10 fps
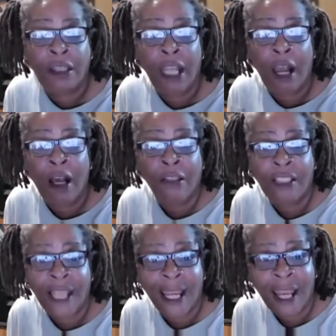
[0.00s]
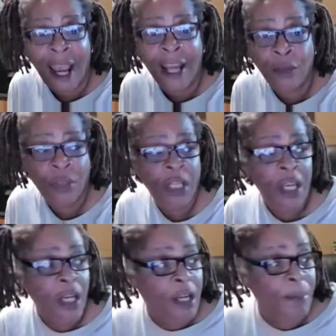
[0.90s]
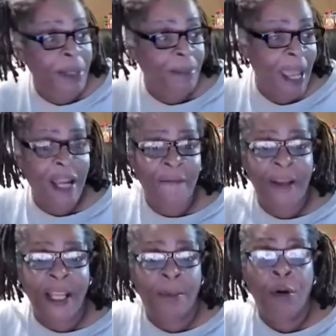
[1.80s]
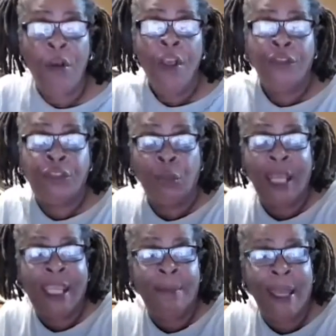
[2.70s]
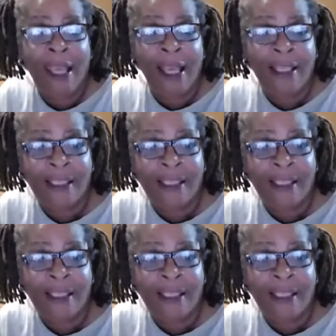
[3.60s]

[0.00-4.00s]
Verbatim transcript: th- uh, could be made available so they can make